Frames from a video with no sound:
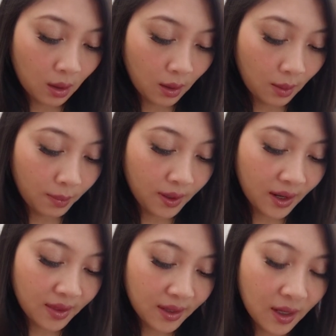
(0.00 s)
Uh, but
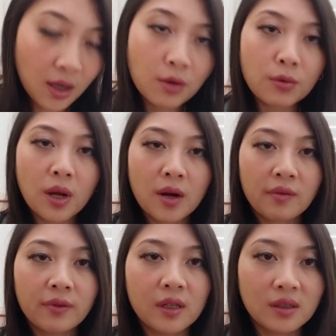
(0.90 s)
I think I grew out
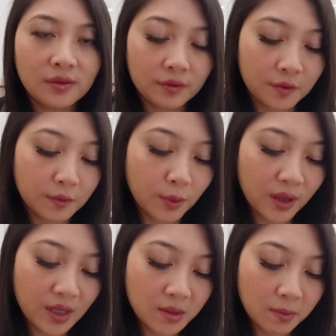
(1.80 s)
of love
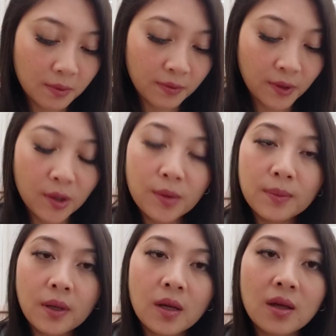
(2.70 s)
with this
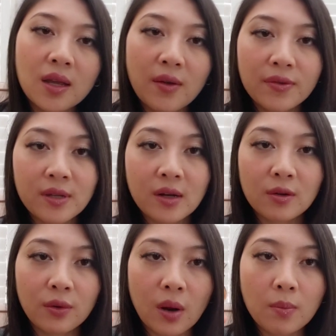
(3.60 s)
perfume. Yves
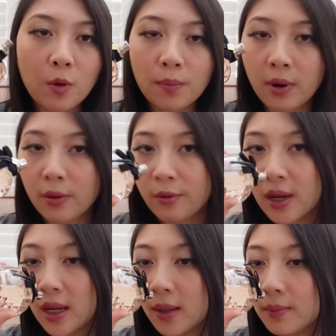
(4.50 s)
Saint Laurent Mon
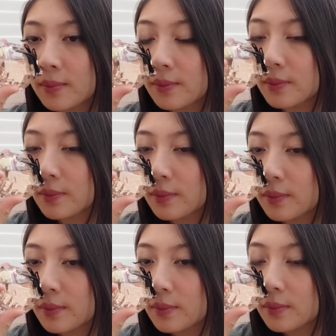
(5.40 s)
Paris.
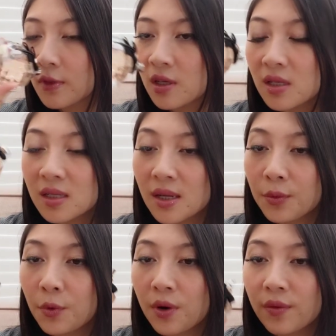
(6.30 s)
This is
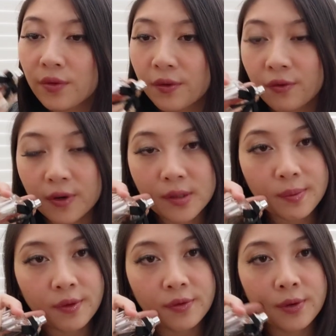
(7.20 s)
like one of the
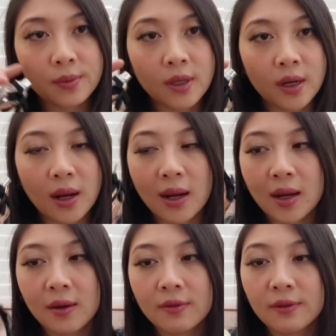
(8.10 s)
first perfume that
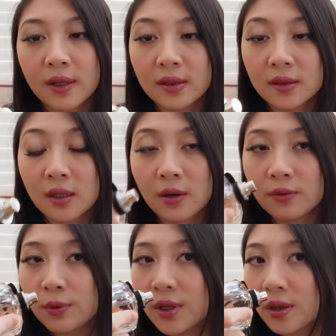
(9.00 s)
I fell in
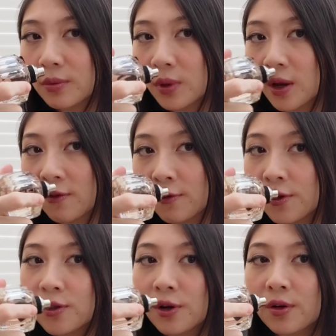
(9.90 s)
love with when I
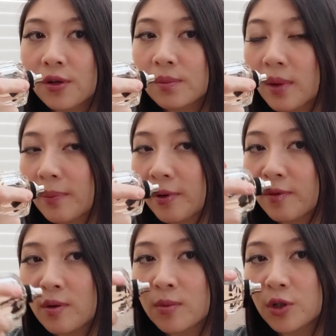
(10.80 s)
first started my
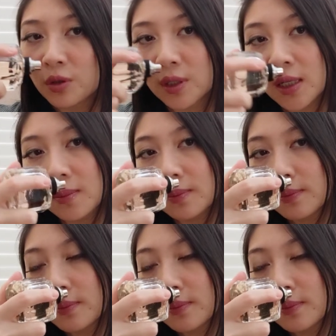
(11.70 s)
perfume journey.